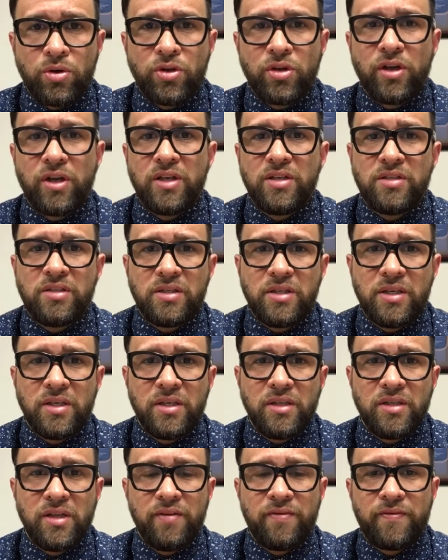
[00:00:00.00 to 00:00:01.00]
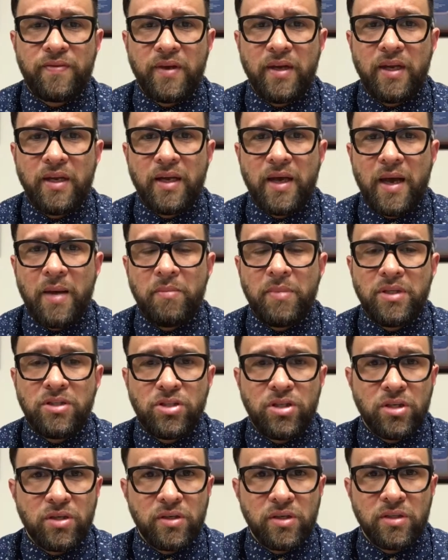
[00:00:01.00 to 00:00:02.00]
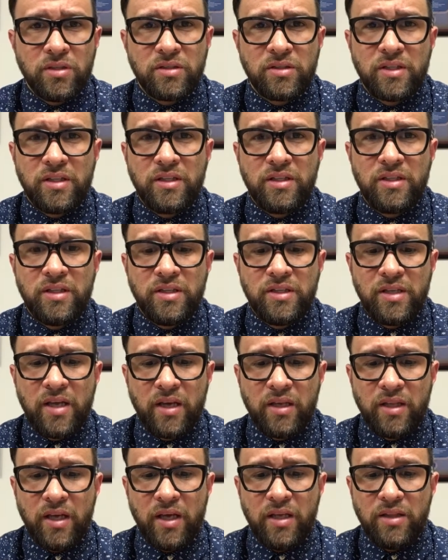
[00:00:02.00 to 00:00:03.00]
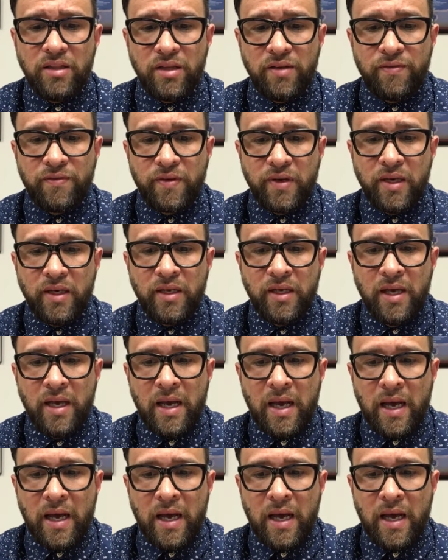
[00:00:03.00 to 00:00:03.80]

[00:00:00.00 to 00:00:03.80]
you're gonna see different materials and different